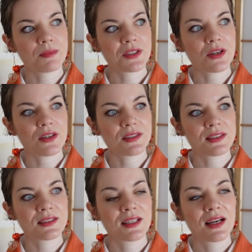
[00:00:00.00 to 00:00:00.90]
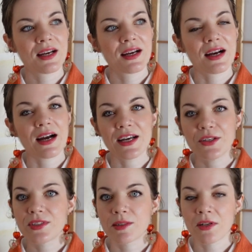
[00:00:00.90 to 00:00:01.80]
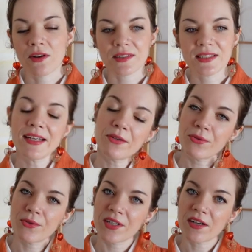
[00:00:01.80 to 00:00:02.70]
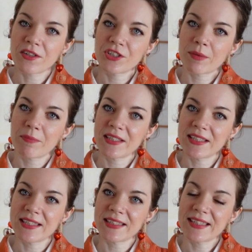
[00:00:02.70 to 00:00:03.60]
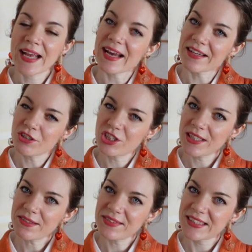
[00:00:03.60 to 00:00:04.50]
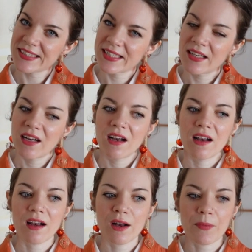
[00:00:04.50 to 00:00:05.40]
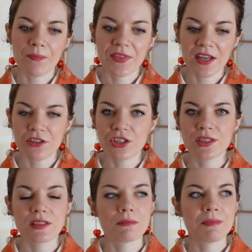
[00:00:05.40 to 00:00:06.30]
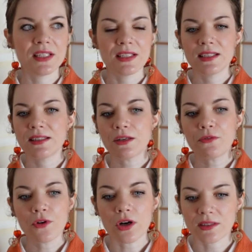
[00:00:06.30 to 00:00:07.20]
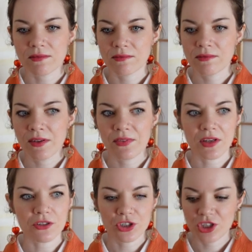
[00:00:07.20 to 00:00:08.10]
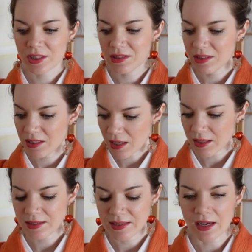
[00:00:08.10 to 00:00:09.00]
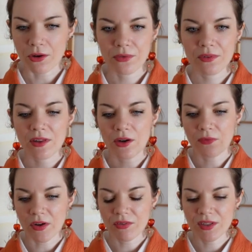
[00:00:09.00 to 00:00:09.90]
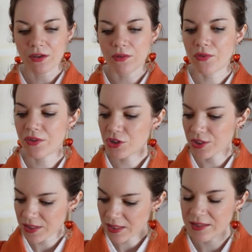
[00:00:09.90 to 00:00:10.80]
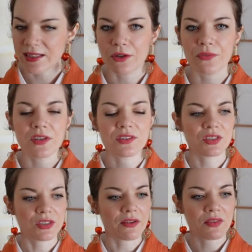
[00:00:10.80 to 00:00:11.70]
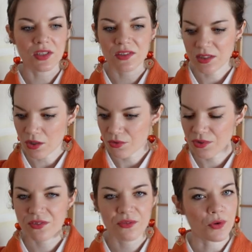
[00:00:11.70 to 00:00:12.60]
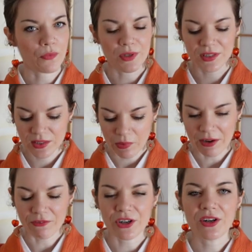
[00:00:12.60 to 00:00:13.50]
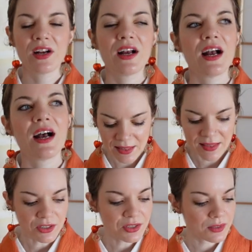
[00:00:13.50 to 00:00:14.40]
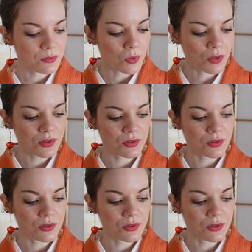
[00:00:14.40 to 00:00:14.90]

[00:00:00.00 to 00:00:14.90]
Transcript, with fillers: because I use them a lot. Tenugui are Japanese handkerchiefs. Um, they're just a piece of cotton. They're just cut down. They're very narrow. They're just cut down. There's nothing sewed or whatsoever. And there's this one